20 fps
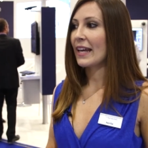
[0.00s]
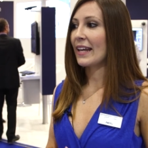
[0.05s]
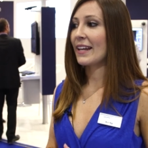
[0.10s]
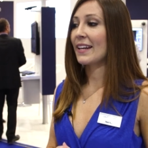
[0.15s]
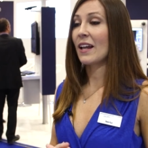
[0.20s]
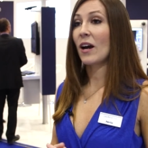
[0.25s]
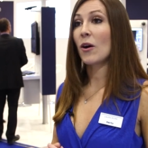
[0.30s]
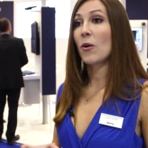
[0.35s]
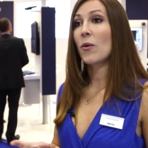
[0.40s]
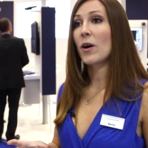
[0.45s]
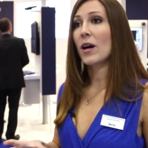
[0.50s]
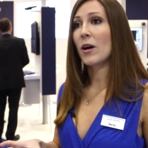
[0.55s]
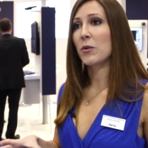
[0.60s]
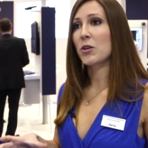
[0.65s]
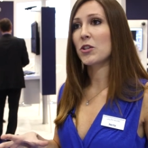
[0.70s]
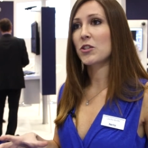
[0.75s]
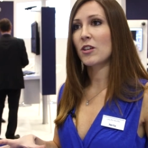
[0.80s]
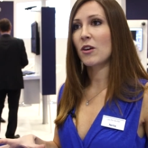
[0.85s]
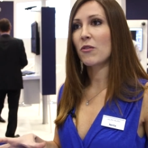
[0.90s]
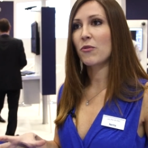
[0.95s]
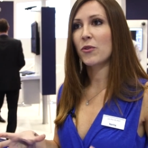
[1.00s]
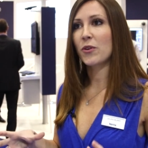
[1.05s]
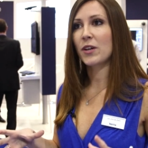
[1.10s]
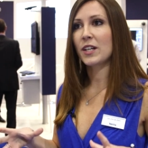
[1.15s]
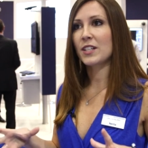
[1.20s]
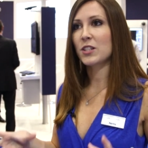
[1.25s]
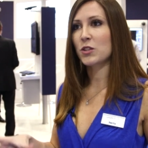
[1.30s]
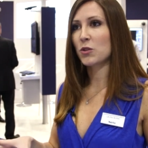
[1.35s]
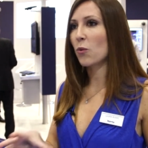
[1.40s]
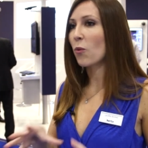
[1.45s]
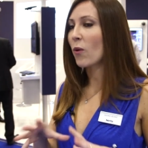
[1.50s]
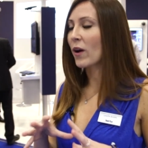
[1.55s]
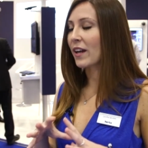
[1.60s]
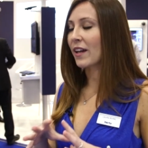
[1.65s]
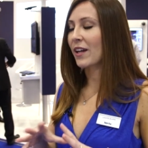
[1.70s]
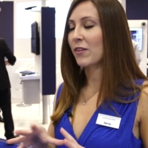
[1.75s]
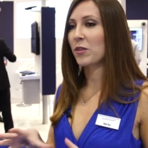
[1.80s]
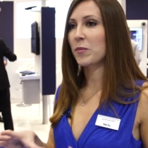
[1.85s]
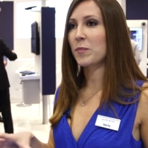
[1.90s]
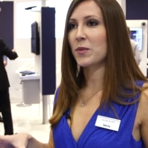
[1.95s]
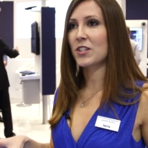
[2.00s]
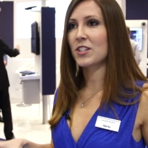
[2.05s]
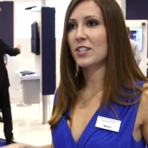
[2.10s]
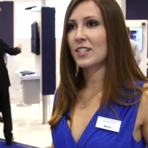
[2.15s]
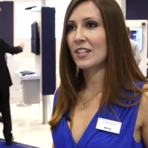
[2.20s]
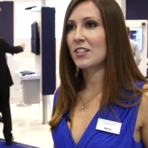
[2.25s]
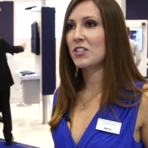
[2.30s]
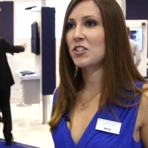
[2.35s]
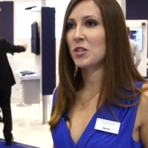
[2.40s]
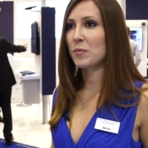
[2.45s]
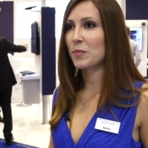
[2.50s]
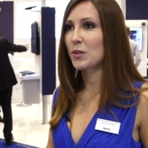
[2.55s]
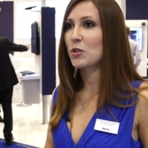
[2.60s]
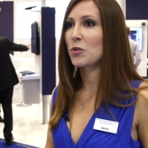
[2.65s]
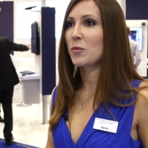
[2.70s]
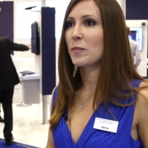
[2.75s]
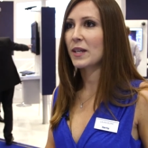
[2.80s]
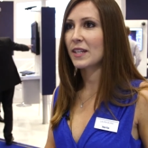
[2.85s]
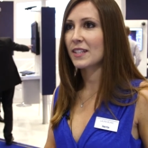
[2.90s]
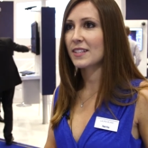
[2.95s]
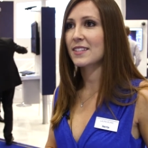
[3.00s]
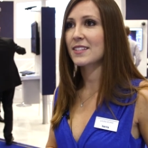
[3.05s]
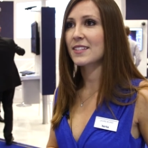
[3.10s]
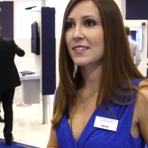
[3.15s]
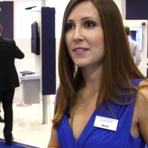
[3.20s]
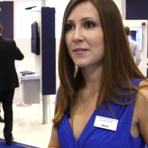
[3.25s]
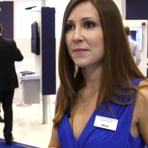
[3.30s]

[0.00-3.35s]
and now our software is one hundred percent G P U based.